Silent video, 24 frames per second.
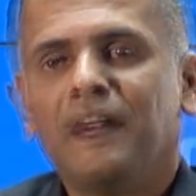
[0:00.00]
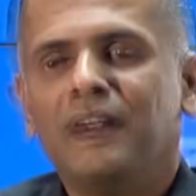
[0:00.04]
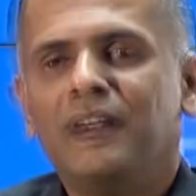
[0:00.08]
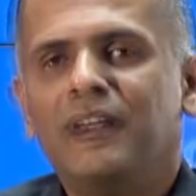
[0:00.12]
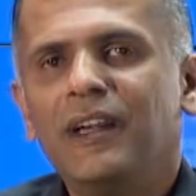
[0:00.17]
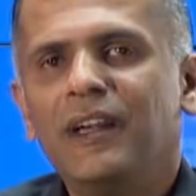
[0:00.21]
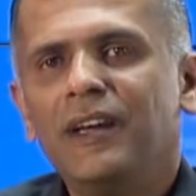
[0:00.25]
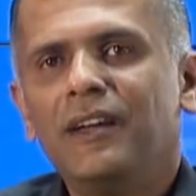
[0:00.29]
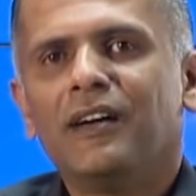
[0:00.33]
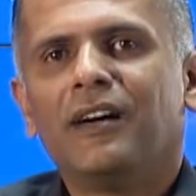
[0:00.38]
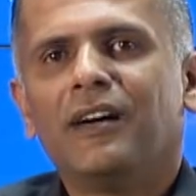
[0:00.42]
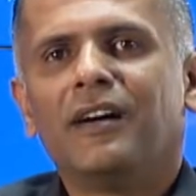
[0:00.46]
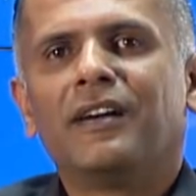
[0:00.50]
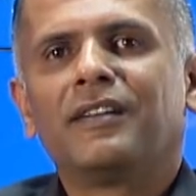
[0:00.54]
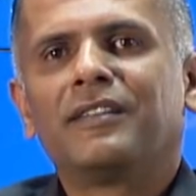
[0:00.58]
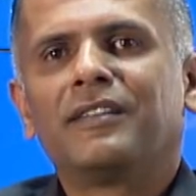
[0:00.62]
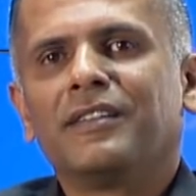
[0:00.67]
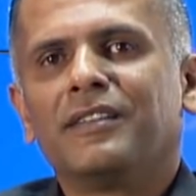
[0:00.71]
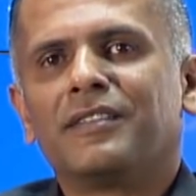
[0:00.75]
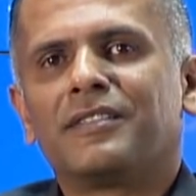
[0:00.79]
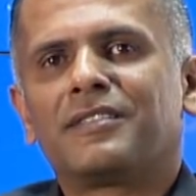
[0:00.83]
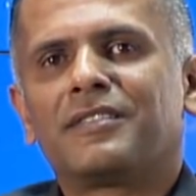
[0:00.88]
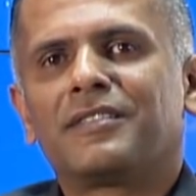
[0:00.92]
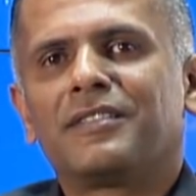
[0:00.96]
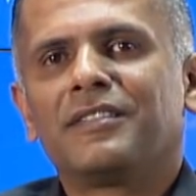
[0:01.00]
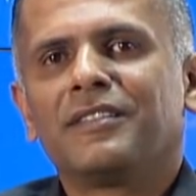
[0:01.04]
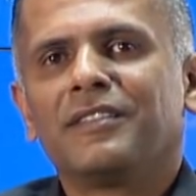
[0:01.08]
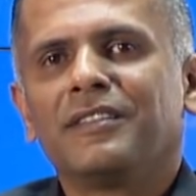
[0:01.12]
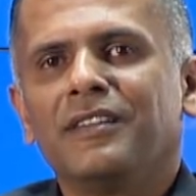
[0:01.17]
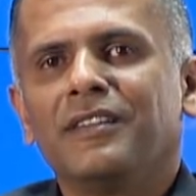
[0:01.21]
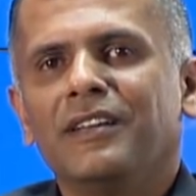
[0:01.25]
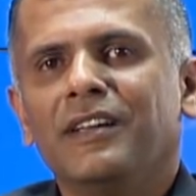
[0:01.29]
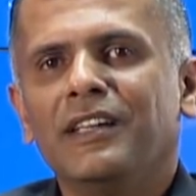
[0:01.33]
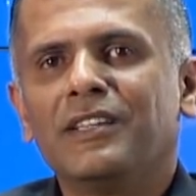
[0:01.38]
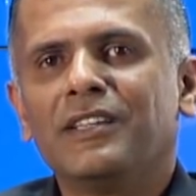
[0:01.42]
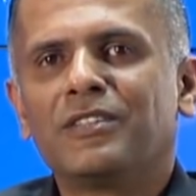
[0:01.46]
Data artists
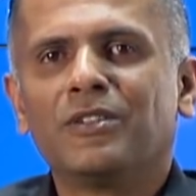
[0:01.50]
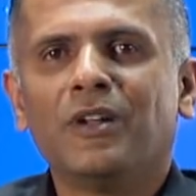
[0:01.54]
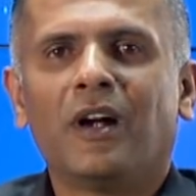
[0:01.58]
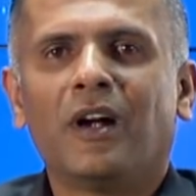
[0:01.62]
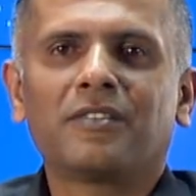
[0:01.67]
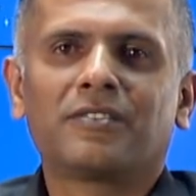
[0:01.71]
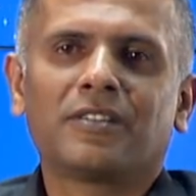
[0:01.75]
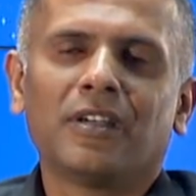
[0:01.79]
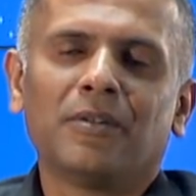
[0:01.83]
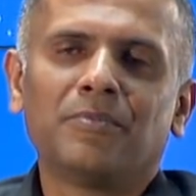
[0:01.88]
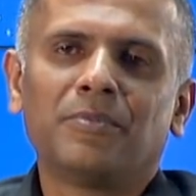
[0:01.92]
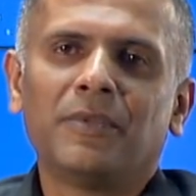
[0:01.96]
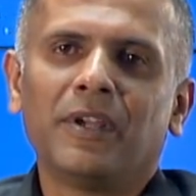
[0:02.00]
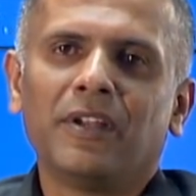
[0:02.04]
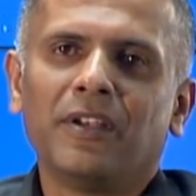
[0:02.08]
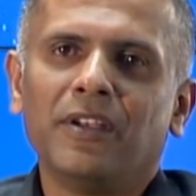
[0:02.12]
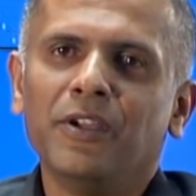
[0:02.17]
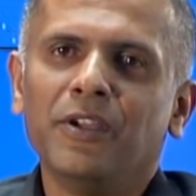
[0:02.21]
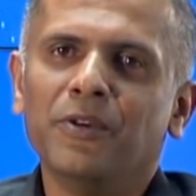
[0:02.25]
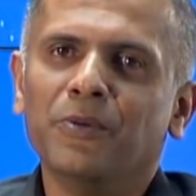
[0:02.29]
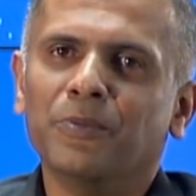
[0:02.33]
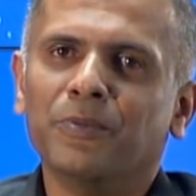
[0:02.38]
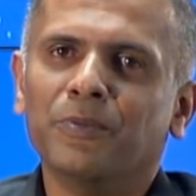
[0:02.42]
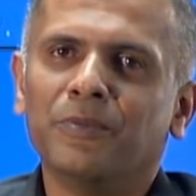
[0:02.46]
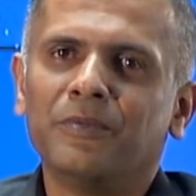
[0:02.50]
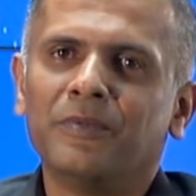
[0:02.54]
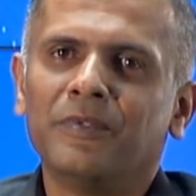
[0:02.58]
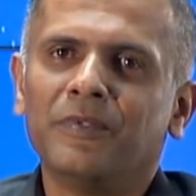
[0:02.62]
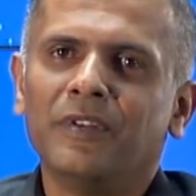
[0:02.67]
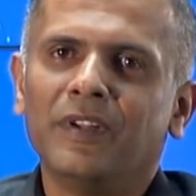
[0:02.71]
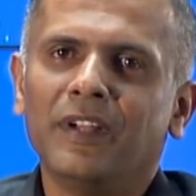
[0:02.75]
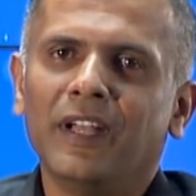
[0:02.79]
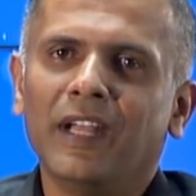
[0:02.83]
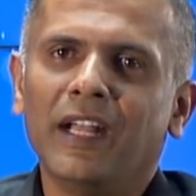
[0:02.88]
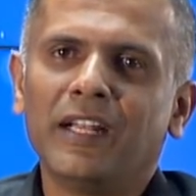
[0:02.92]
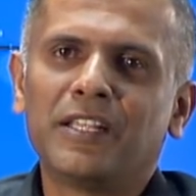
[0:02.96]
is not something new.
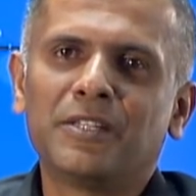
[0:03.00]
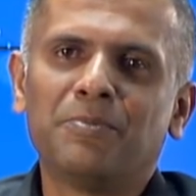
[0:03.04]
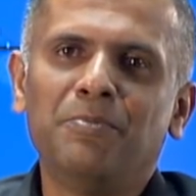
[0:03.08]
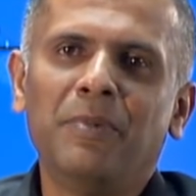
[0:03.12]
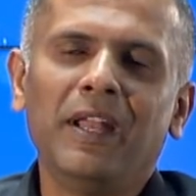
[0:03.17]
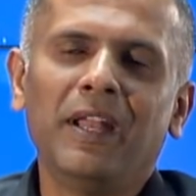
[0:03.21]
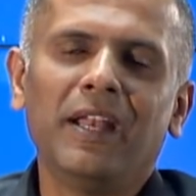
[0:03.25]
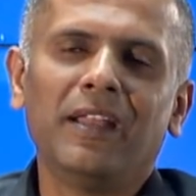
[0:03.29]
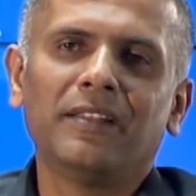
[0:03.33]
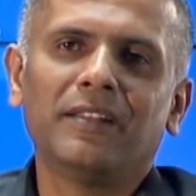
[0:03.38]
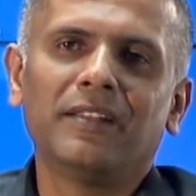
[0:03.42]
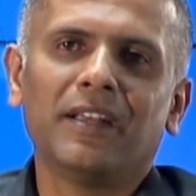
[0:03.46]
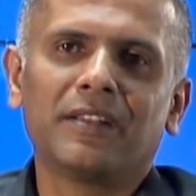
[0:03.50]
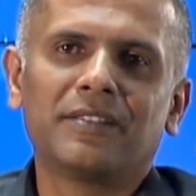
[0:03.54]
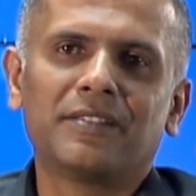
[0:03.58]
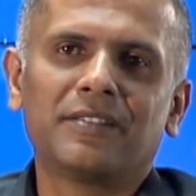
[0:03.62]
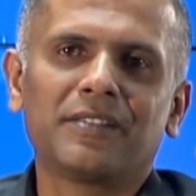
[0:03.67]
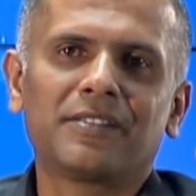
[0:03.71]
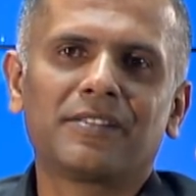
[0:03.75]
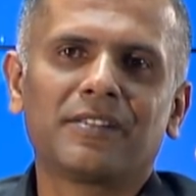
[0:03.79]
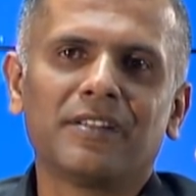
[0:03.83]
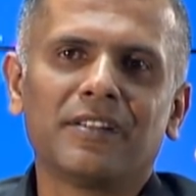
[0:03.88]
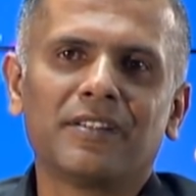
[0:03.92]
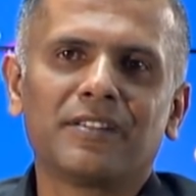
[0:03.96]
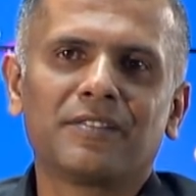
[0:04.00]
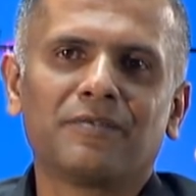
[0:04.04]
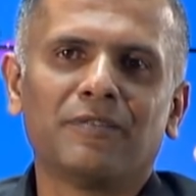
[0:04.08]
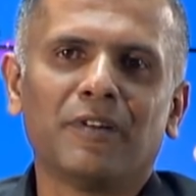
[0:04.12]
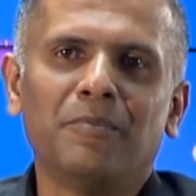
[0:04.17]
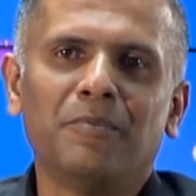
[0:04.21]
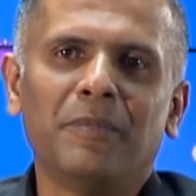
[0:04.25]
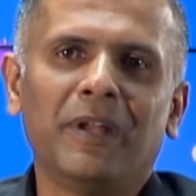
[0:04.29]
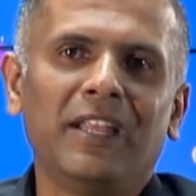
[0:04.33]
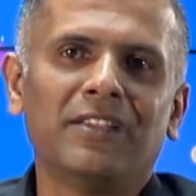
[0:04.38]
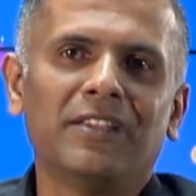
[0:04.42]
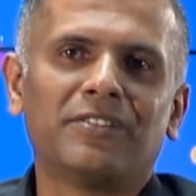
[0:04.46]
It's been in the existence for
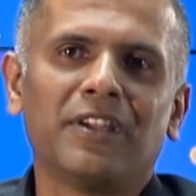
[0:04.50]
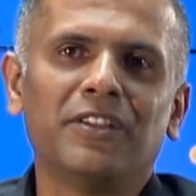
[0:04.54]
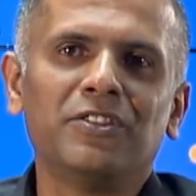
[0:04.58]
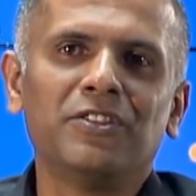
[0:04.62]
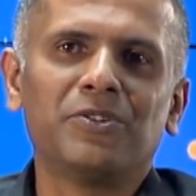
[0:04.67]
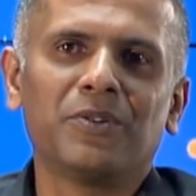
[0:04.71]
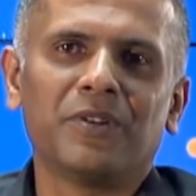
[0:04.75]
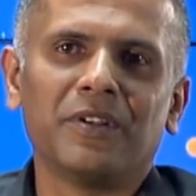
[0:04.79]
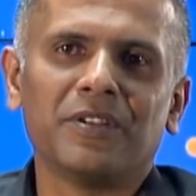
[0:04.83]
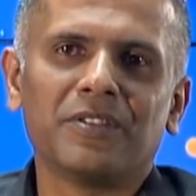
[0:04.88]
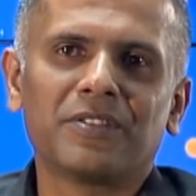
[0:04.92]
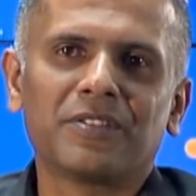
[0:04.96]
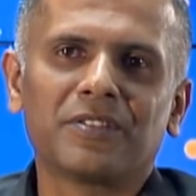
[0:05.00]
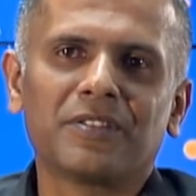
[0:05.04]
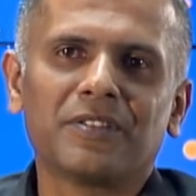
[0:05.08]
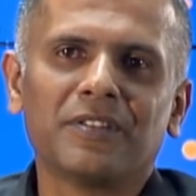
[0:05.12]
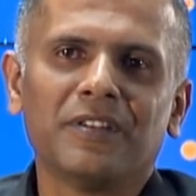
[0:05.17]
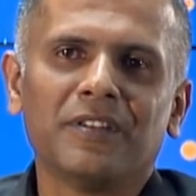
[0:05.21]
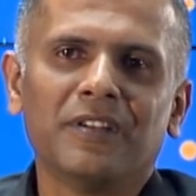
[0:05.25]
many centuries.